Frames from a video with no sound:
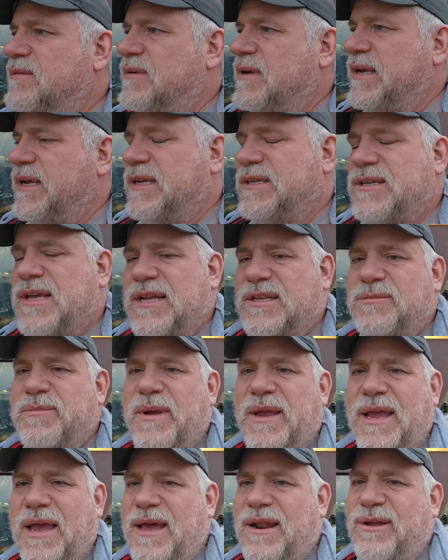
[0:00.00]
I guess that's
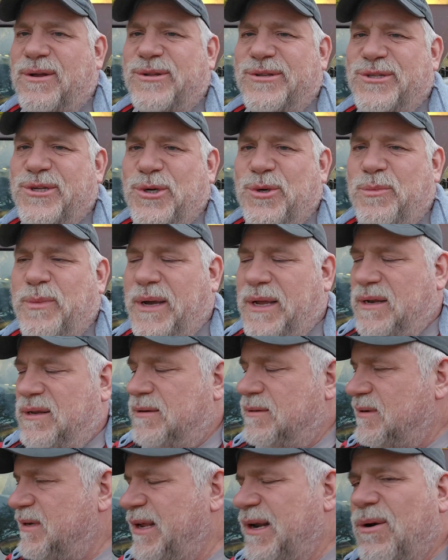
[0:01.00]
mechanical too, but
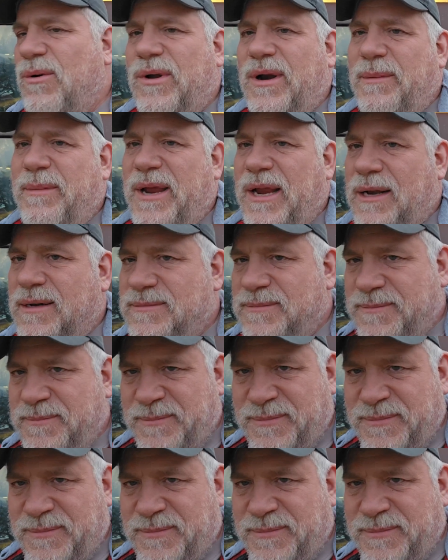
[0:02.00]
you know what I mean.